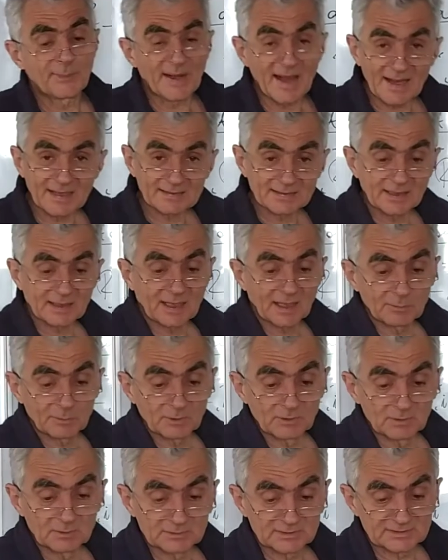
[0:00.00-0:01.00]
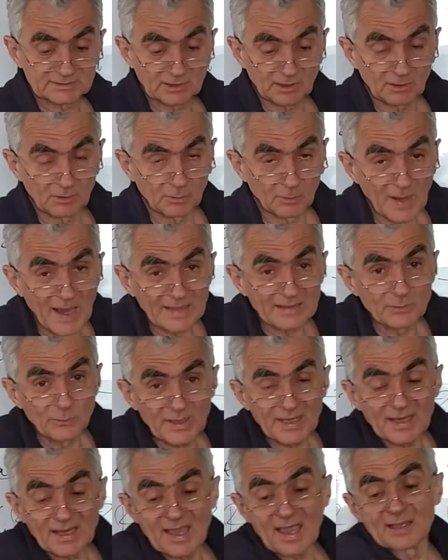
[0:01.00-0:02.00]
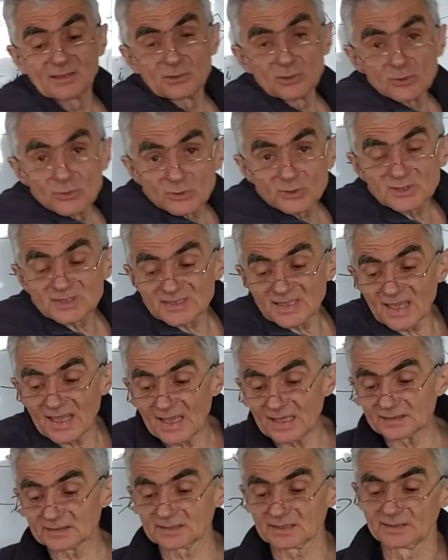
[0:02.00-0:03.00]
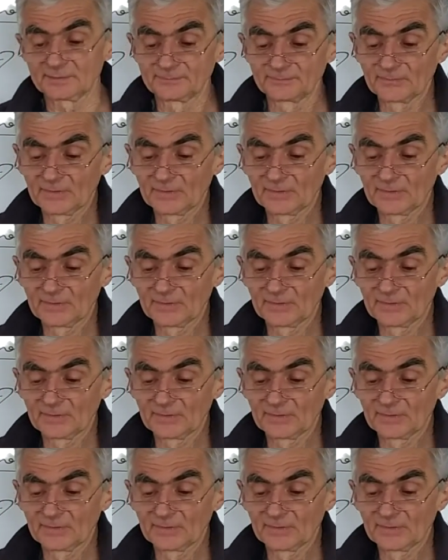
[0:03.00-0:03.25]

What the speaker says: practicable, so when we can use that,